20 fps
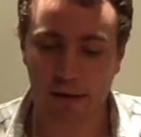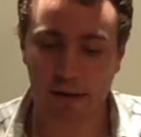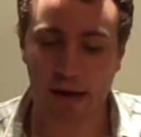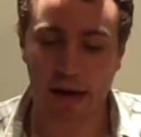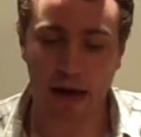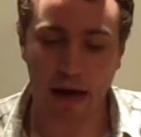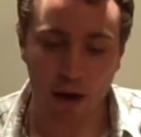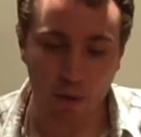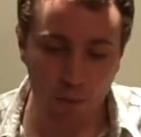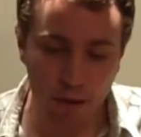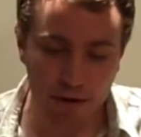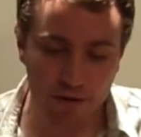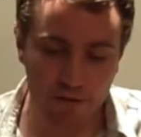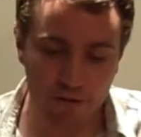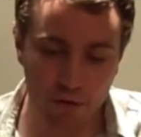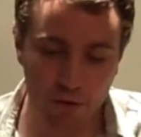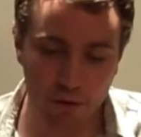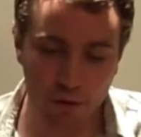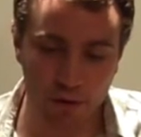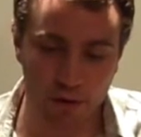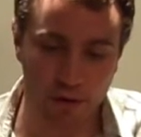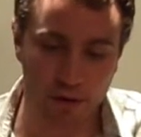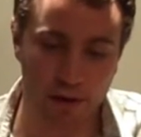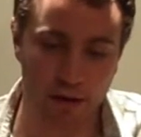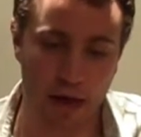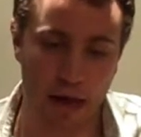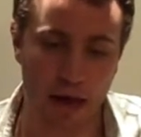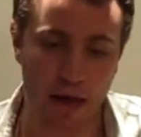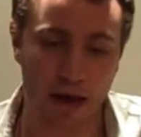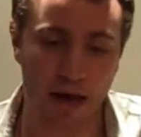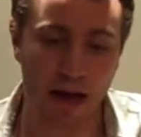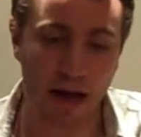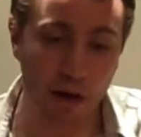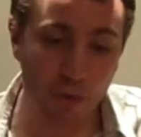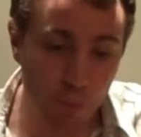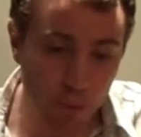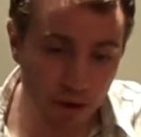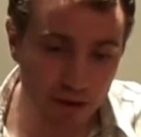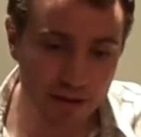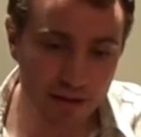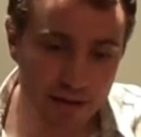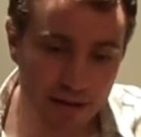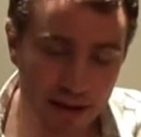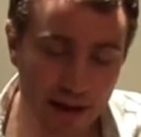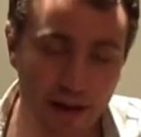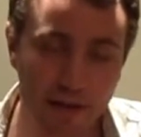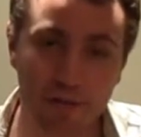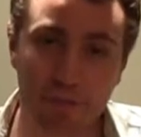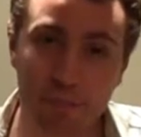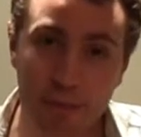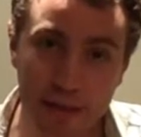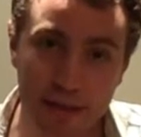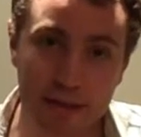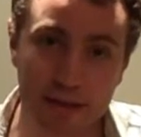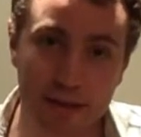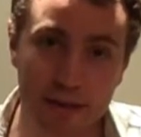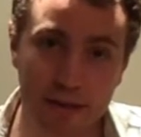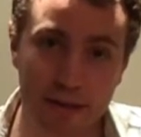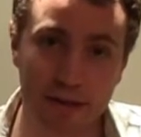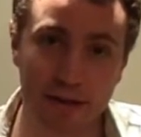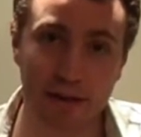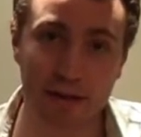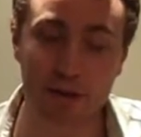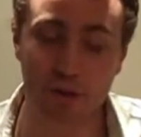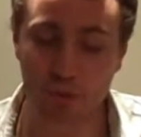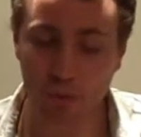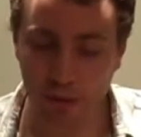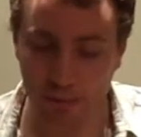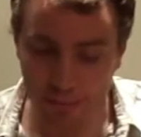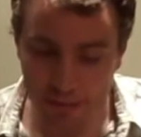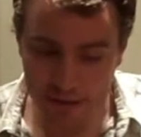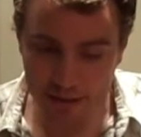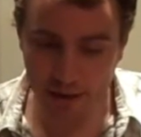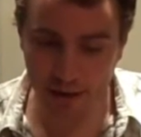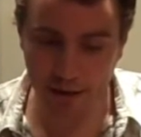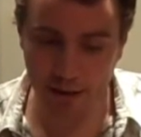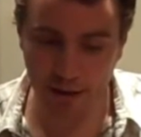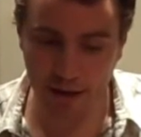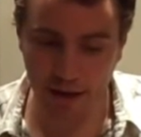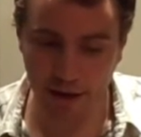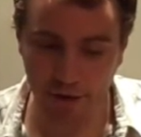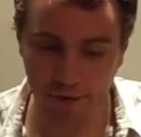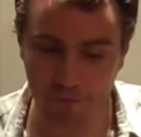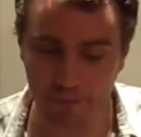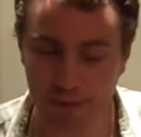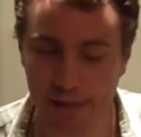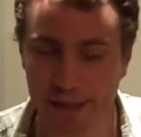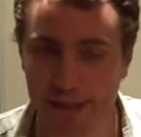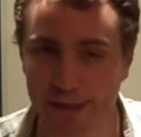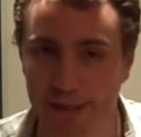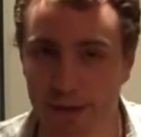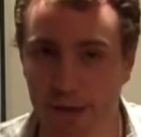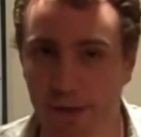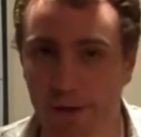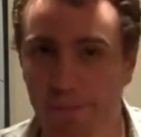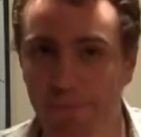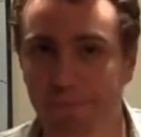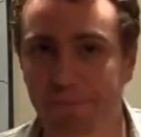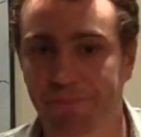However, I wanted to have pizza tonight, so I'm still going to have pizza.